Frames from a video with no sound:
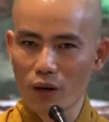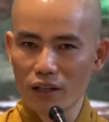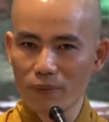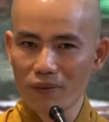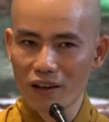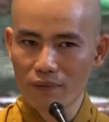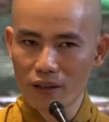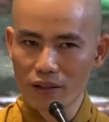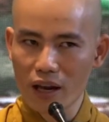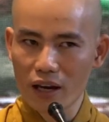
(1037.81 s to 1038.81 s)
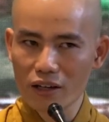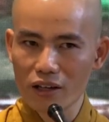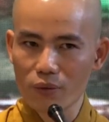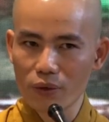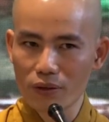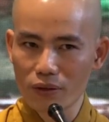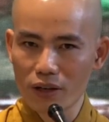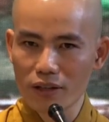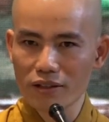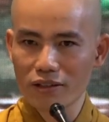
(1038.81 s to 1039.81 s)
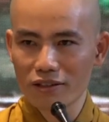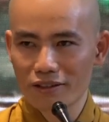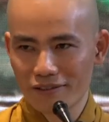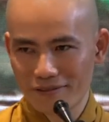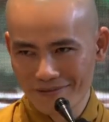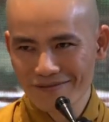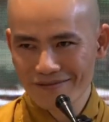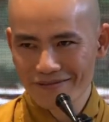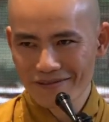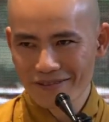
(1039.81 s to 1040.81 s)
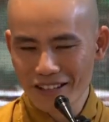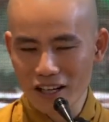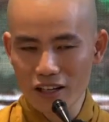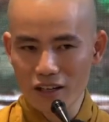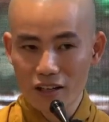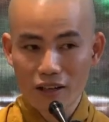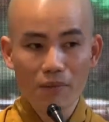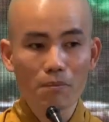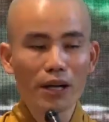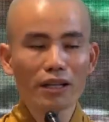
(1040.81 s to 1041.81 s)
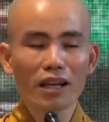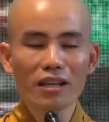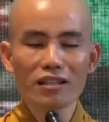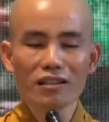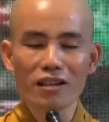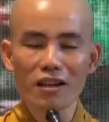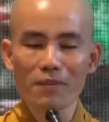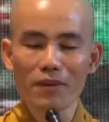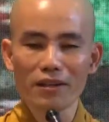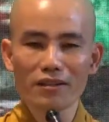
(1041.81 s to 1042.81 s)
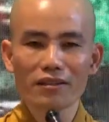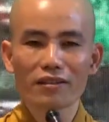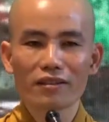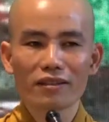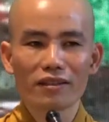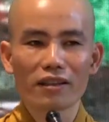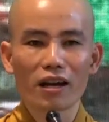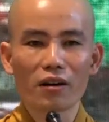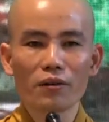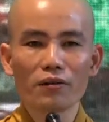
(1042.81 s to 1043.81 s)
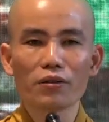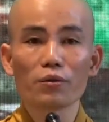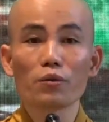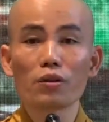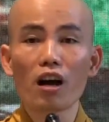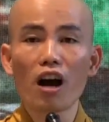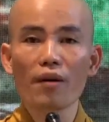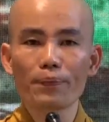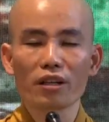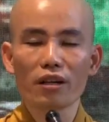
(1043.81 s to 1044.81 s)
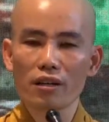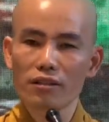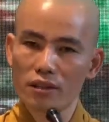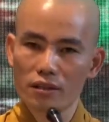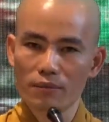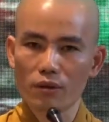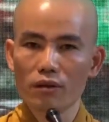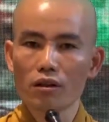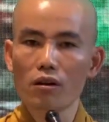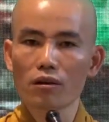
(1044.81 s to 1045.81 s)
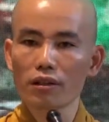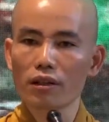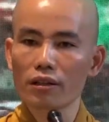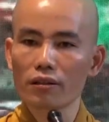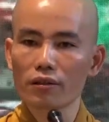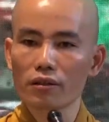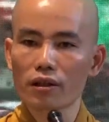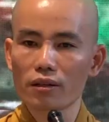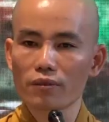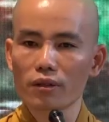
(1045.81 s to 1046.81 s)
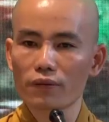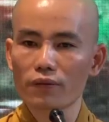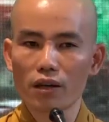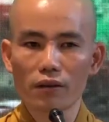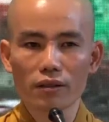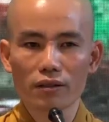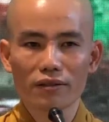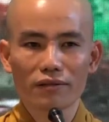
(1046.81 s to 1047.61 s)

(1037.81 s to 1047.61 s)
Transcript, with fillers: One of them is anger will arise. Like meditation here means now you do not off the light anymore, on the light all the time, 24 hours.